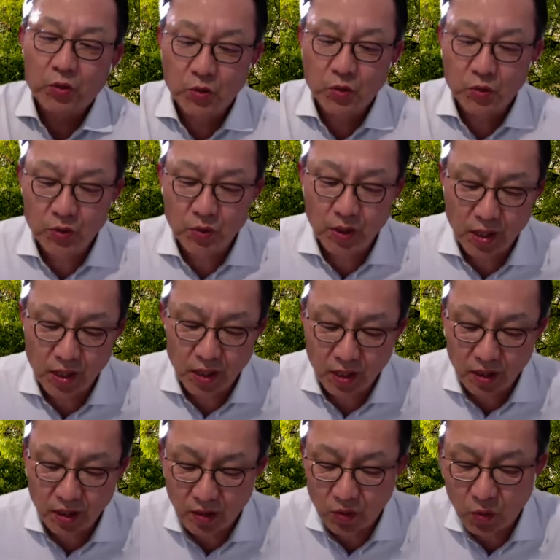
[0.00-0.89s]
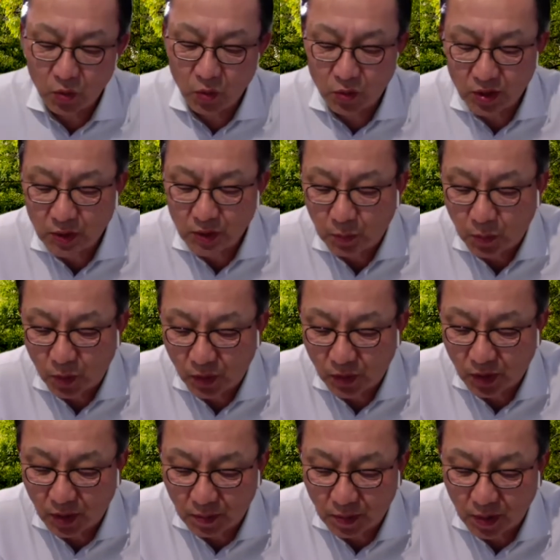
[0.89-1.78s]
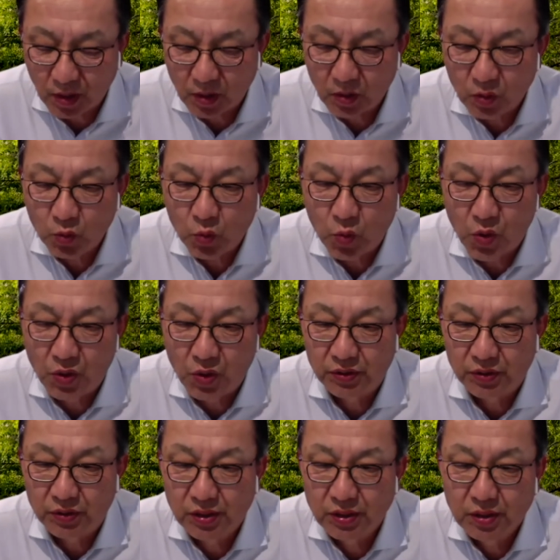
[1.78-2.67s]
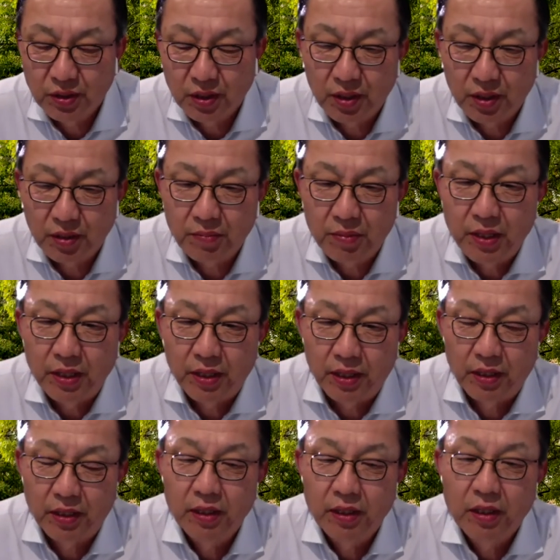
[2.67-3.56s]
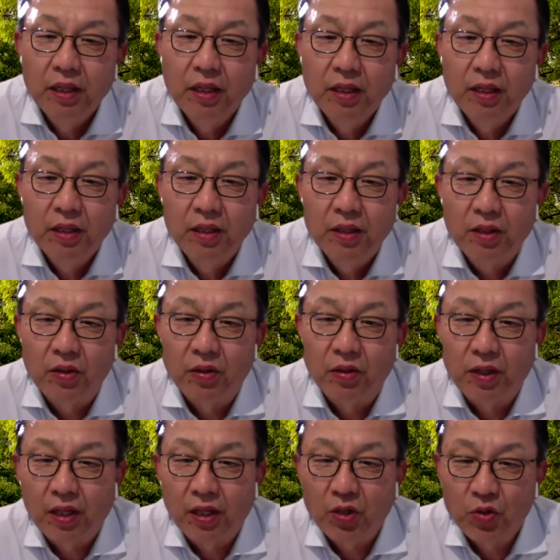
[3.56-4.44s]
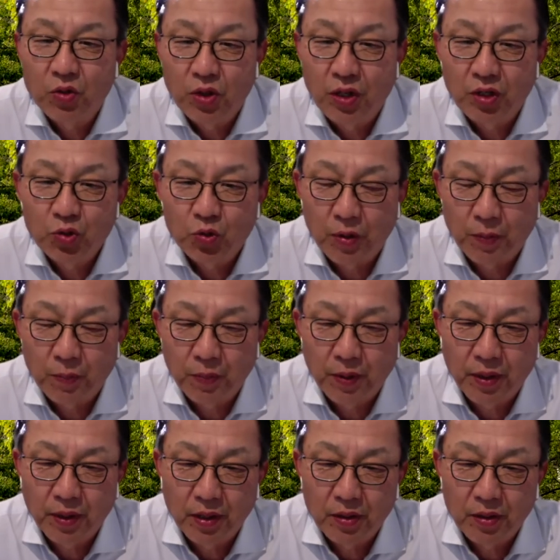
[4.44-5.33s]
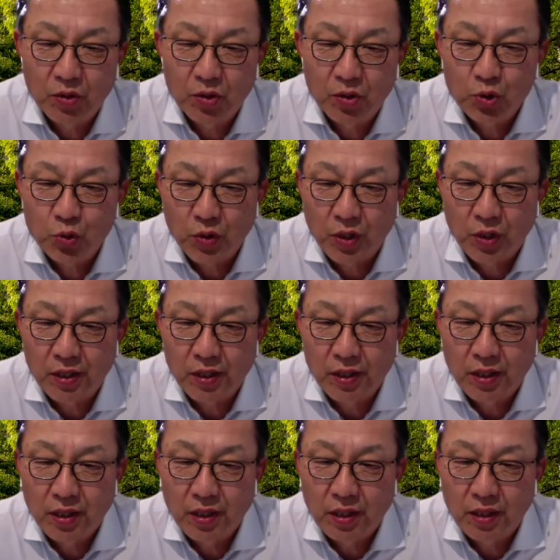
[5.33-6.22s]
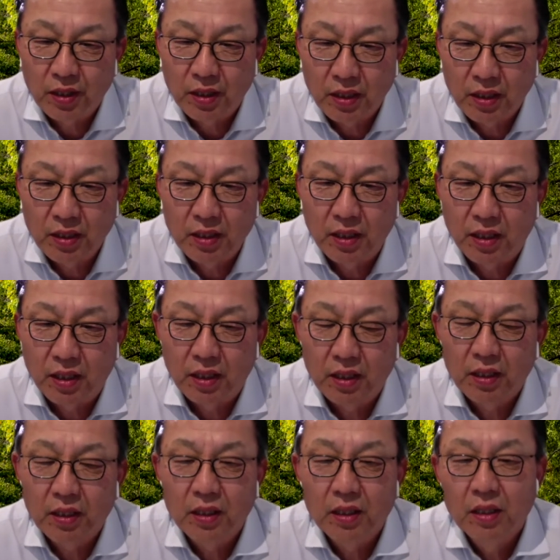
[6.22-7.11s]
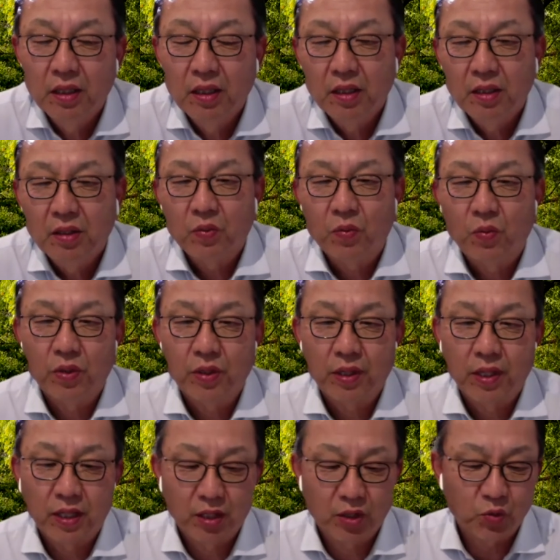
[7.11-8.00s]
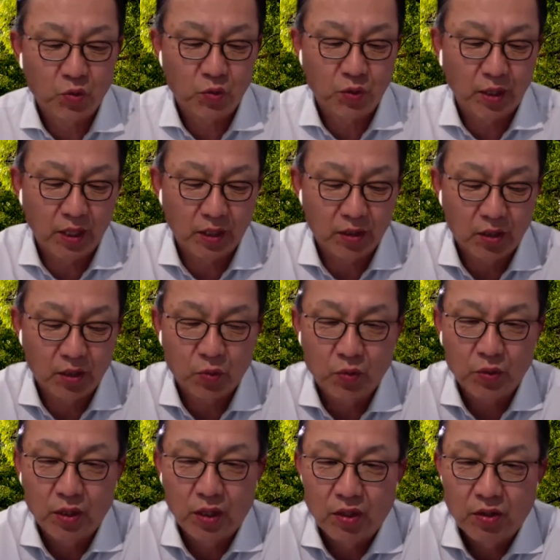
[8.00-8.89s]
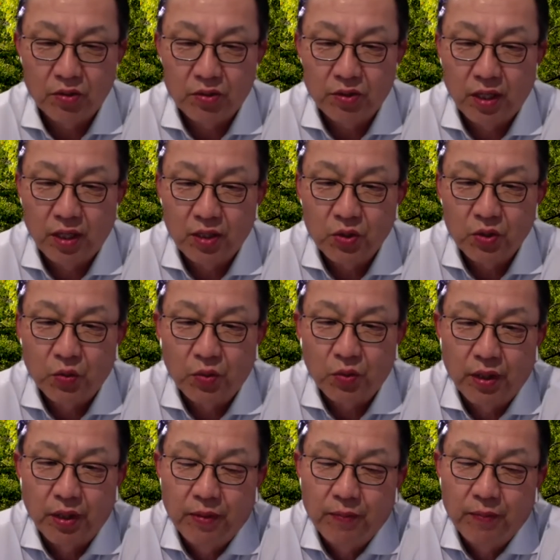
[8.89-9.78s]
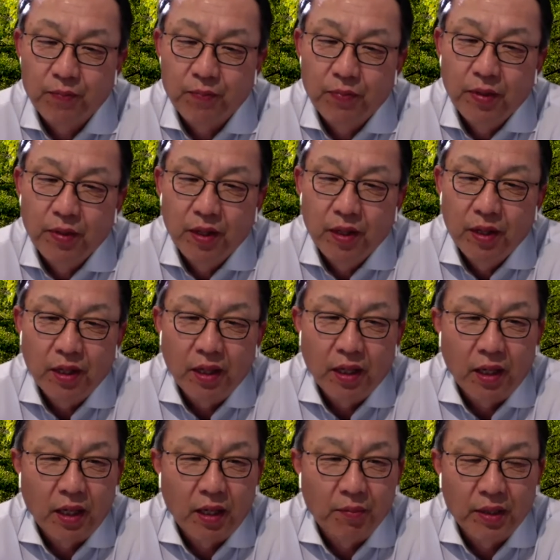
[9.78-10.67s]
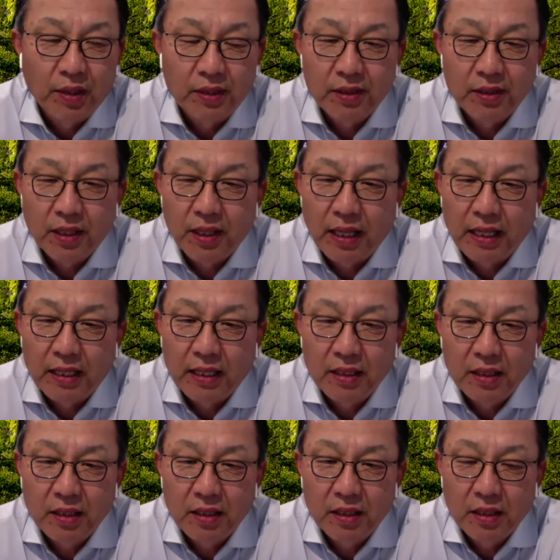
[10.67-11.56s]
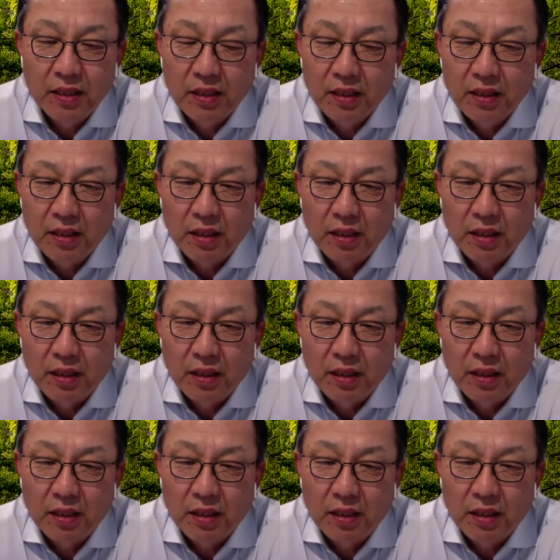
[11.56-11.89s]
to Laura's point about Quad meeting. Okay, US, Japan, Australia, India were getting together without South Korea. I mean, is there any,